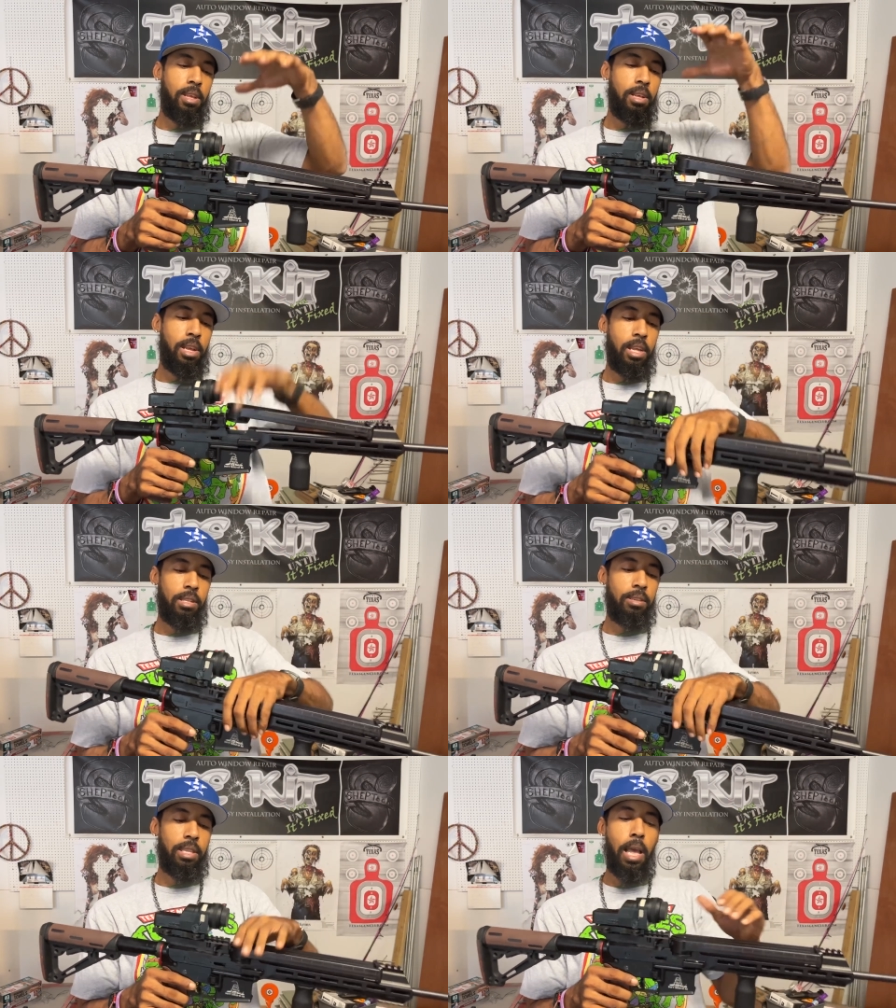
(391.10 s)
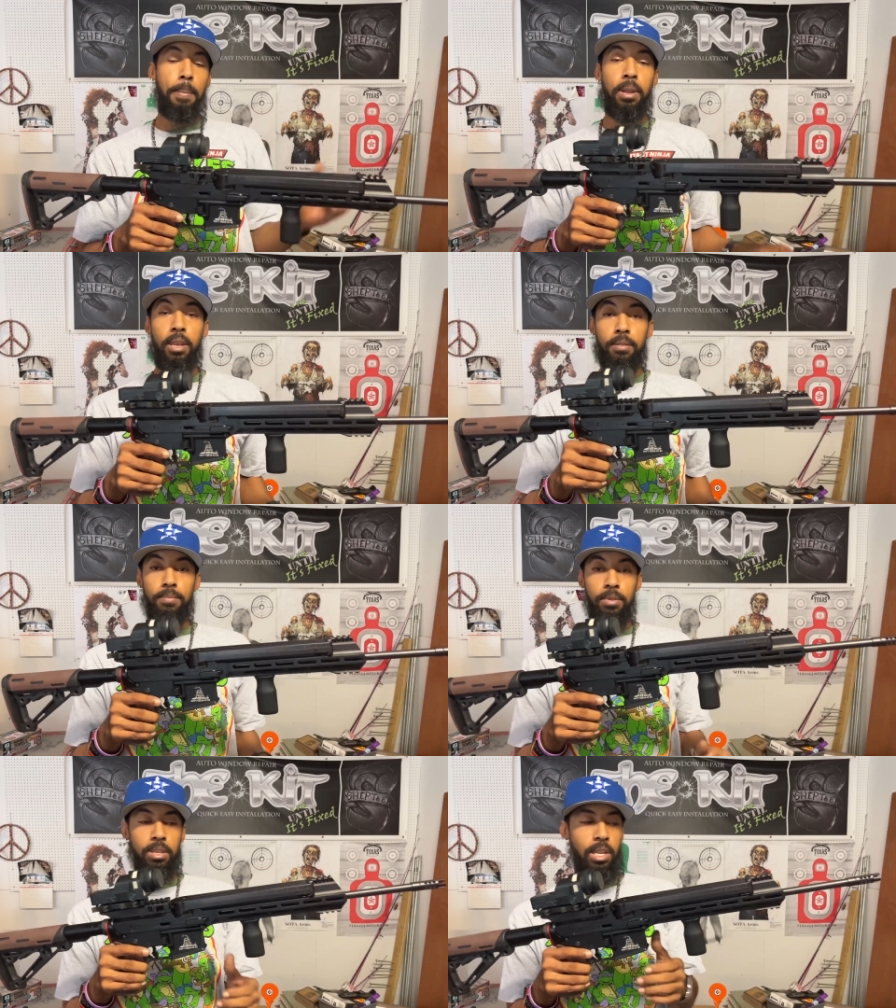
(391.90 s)
slap it in
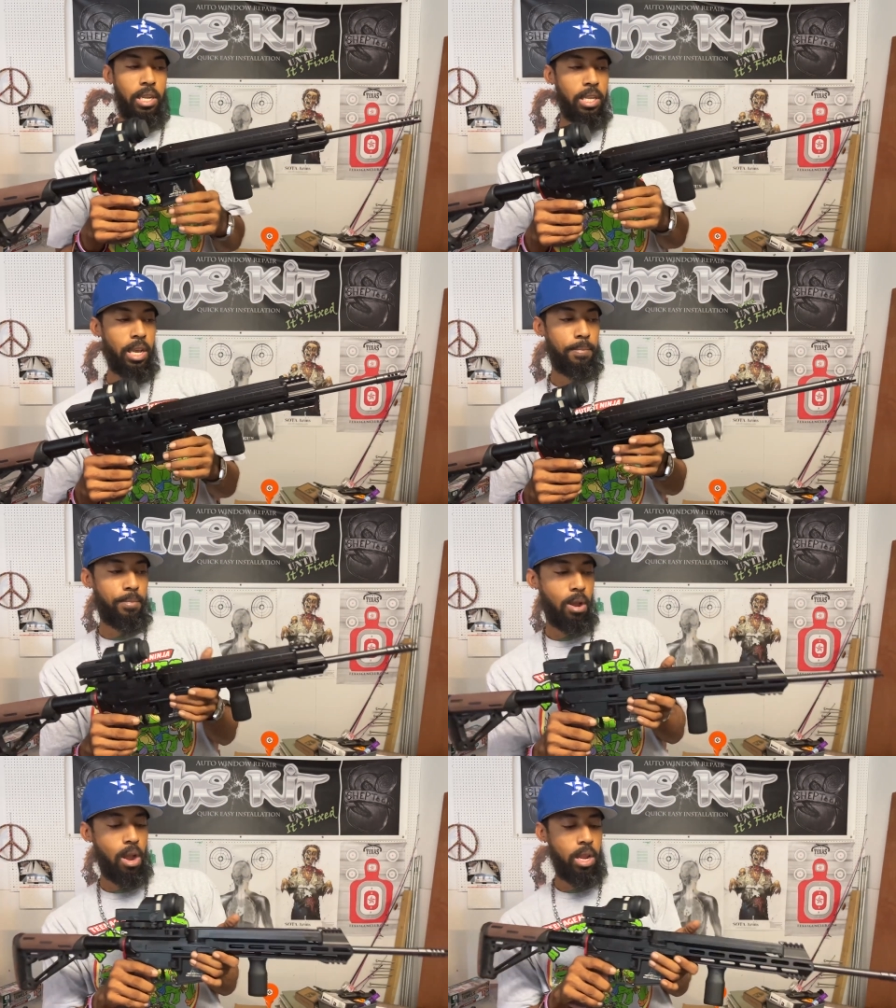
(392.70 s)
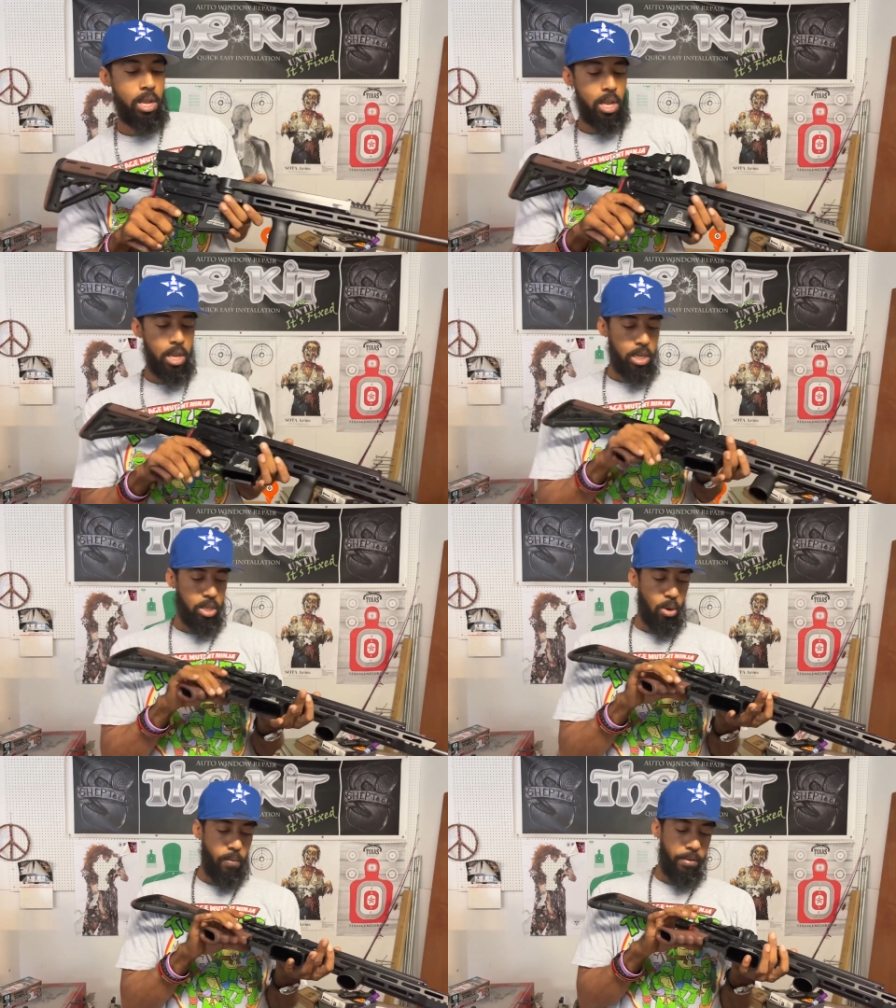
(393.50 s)
just like that. All right,
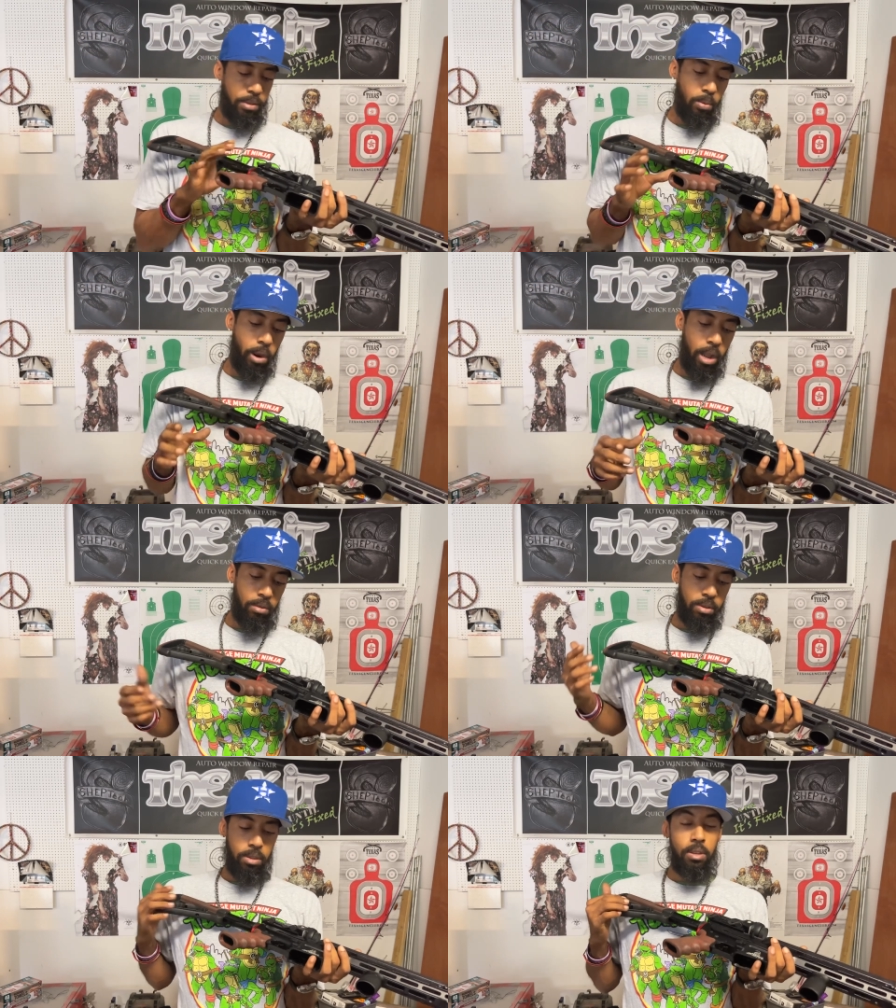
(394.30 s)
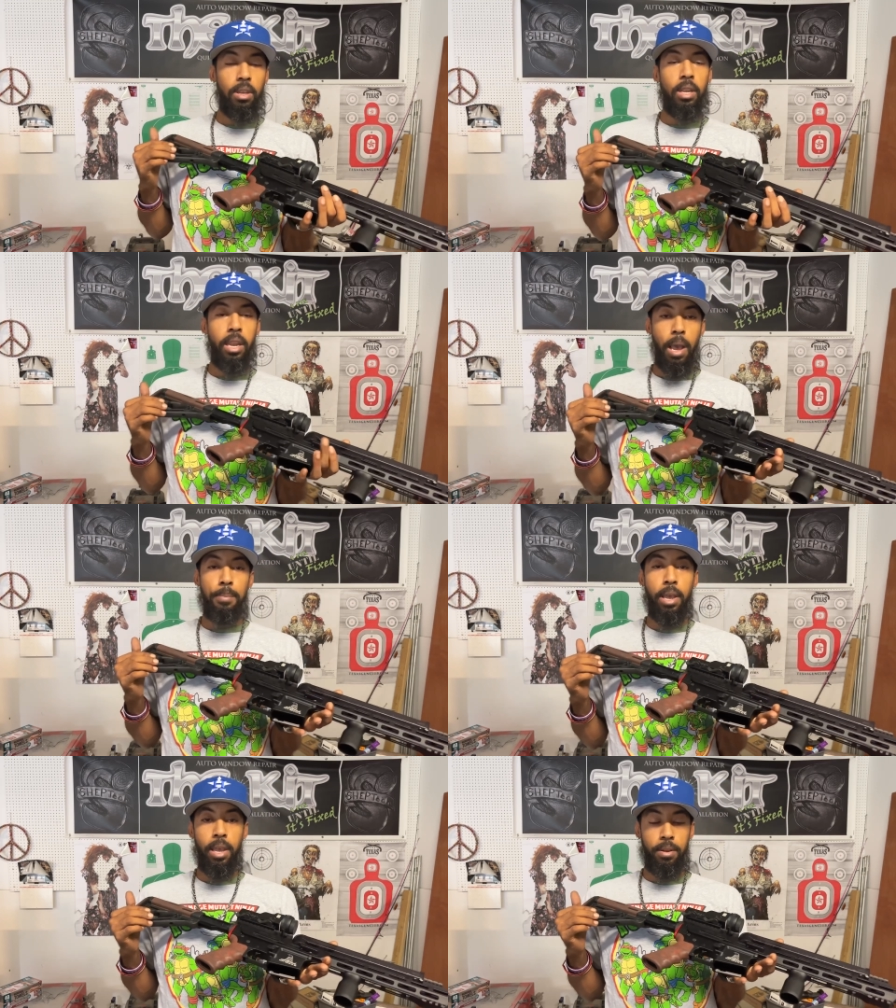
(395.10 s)
so 50 rounds, not
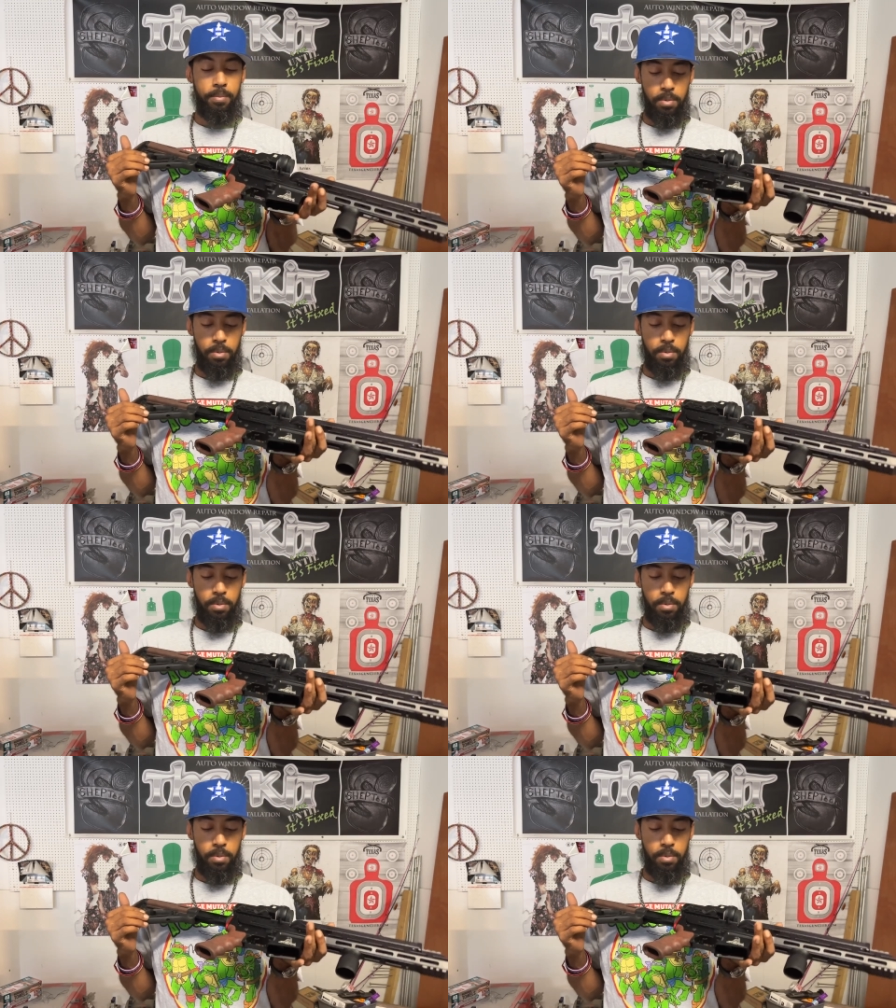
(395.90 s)
bad.